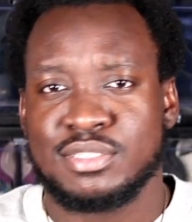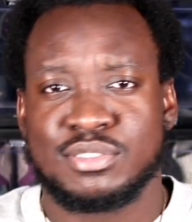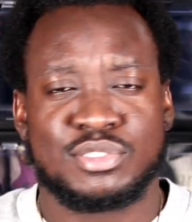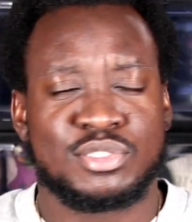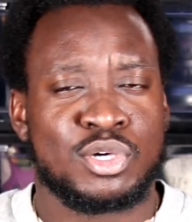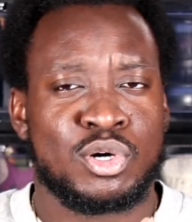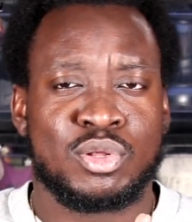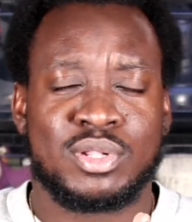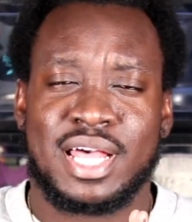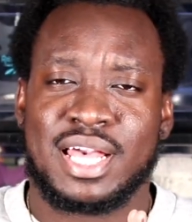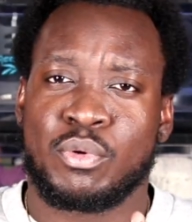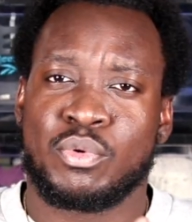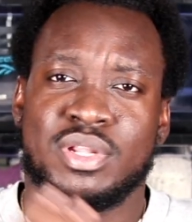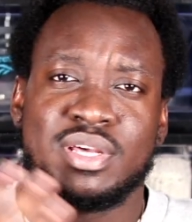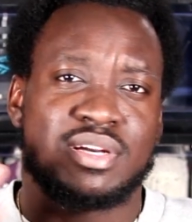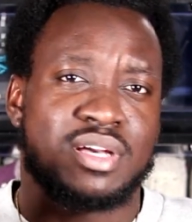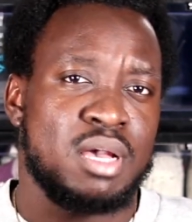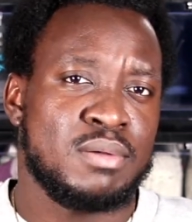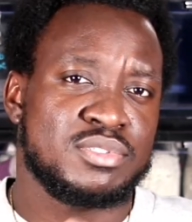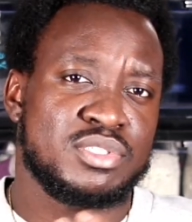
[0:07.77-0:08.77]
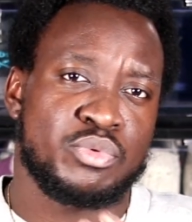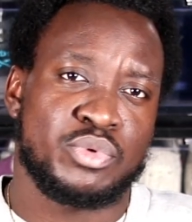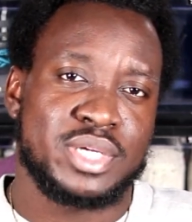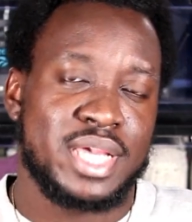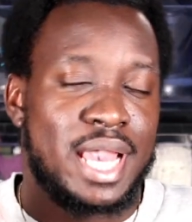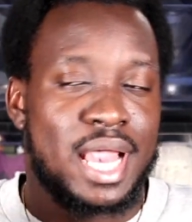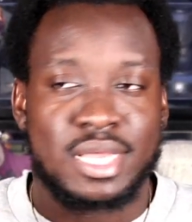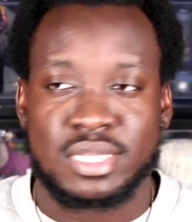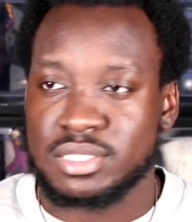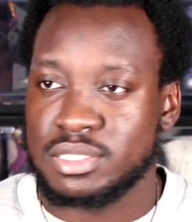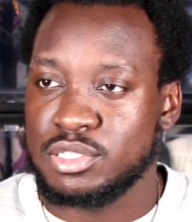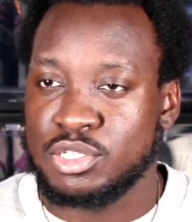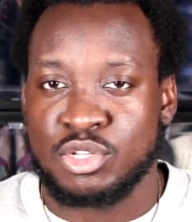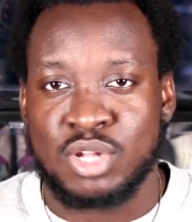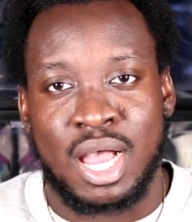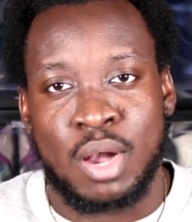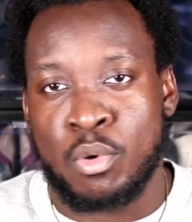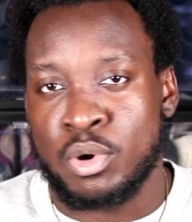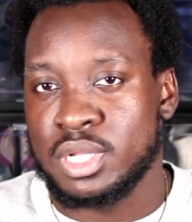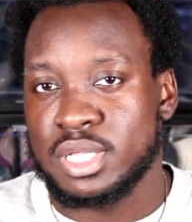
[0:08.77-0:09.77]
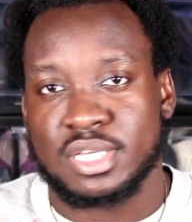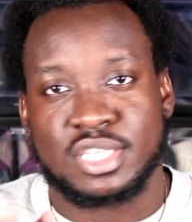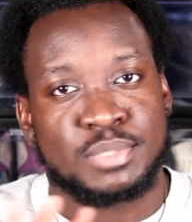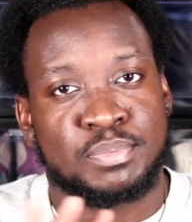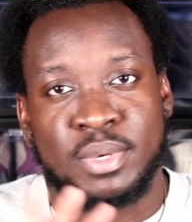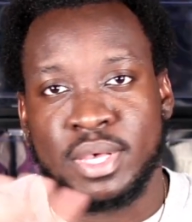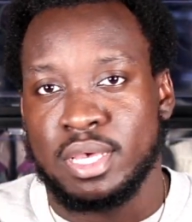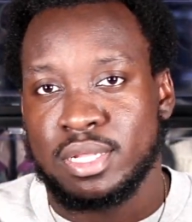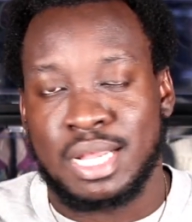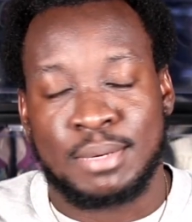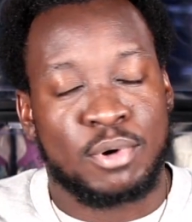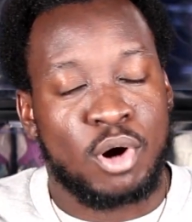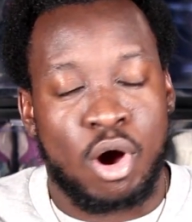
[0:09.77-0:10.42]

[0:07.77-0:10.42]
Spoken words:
So like when it comes to reaction, you know I want to expand.